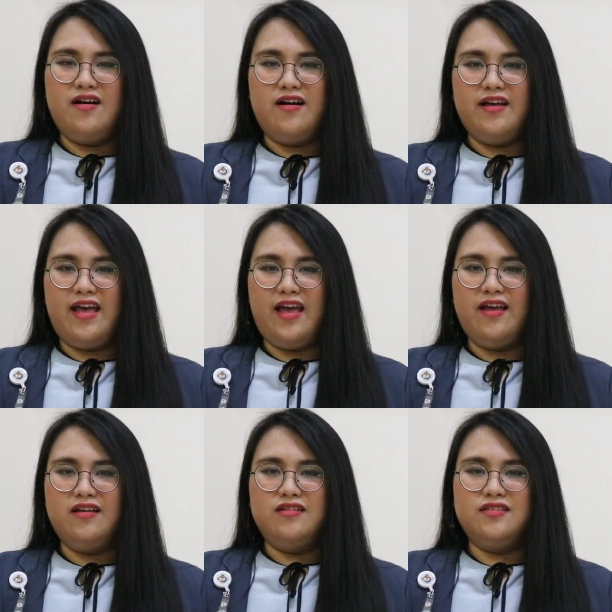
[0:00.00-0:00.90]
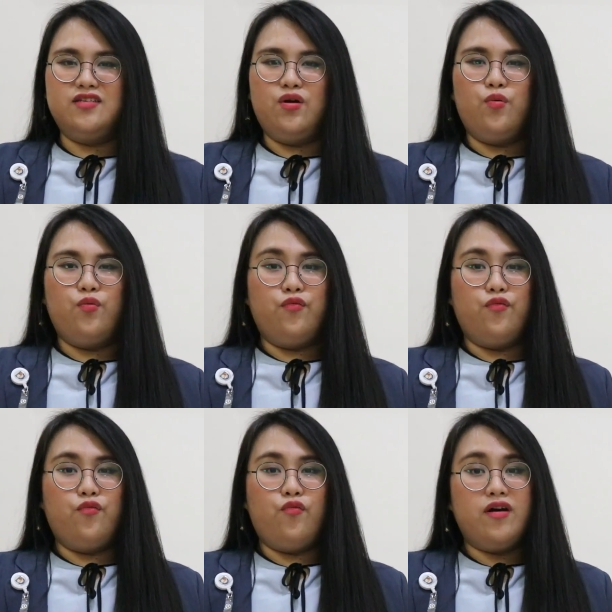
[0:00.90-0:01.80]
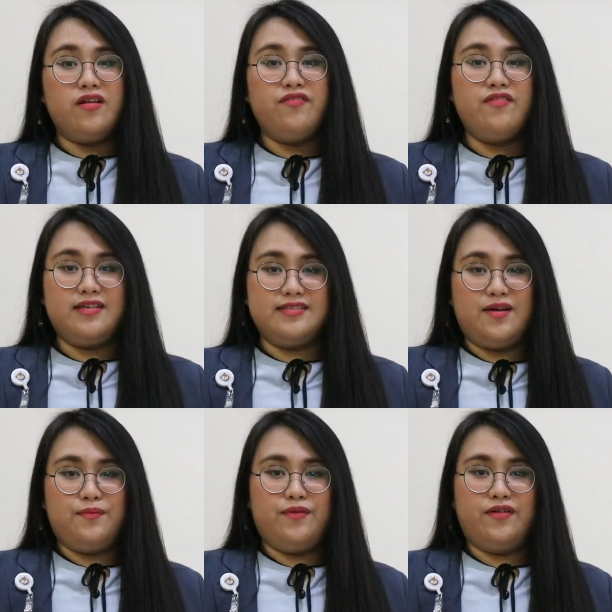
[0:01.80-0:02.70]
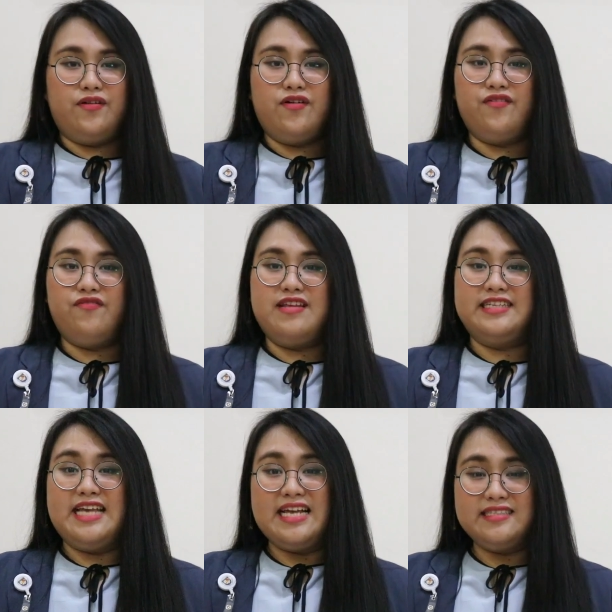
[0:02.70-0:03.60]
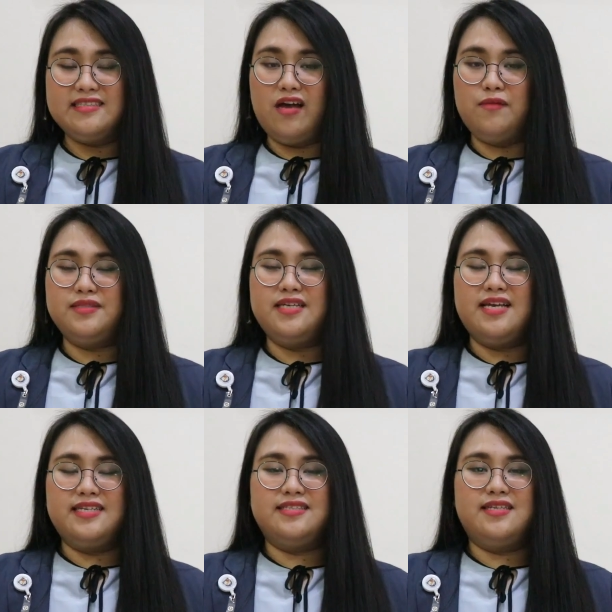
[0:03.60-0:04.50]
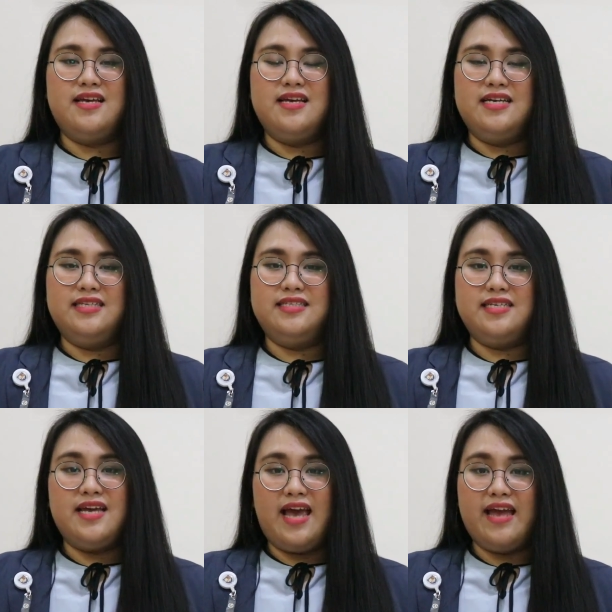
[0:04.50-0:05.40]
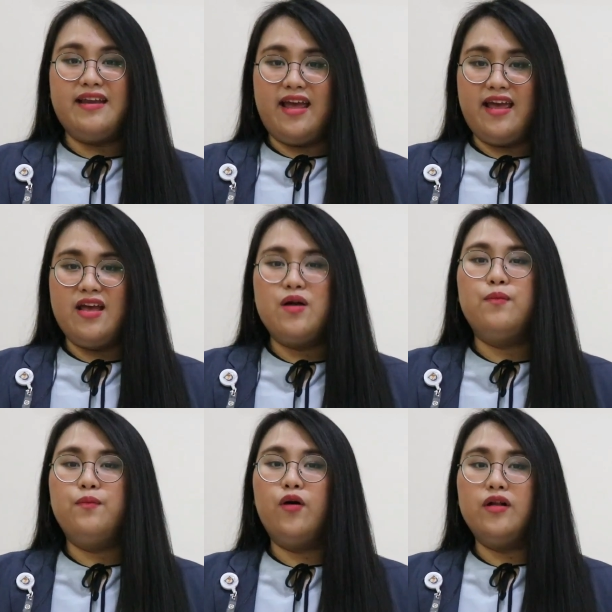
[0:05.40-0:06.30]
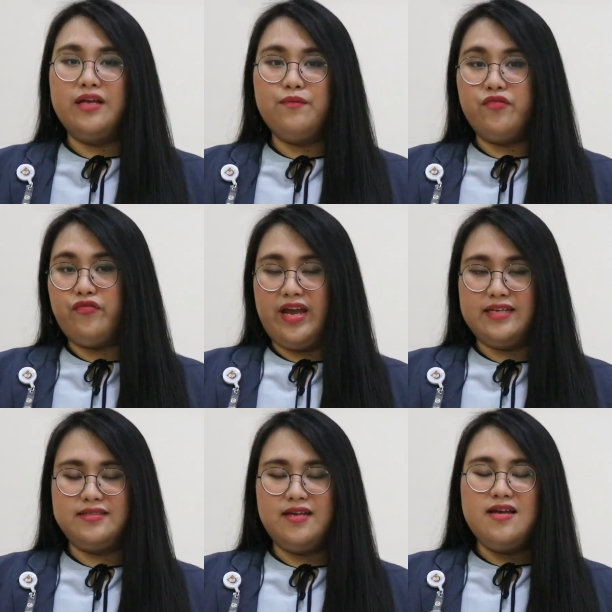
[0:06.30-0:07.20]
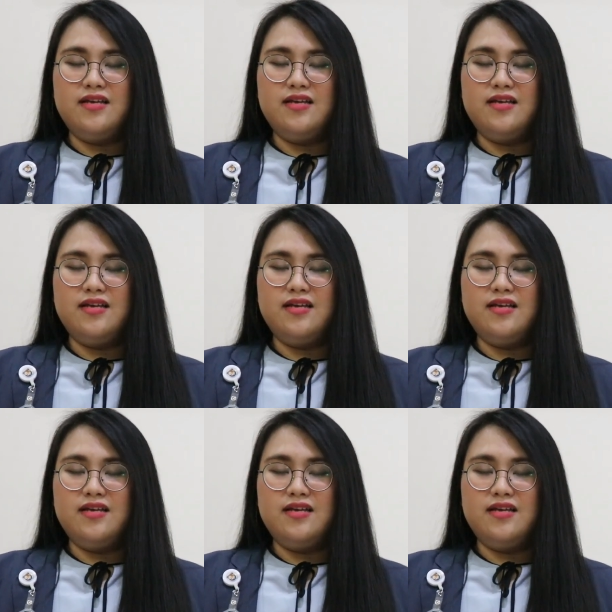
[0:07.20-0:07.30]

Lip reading: Okay, so one of the examples of these enzymes is DNA polymerase.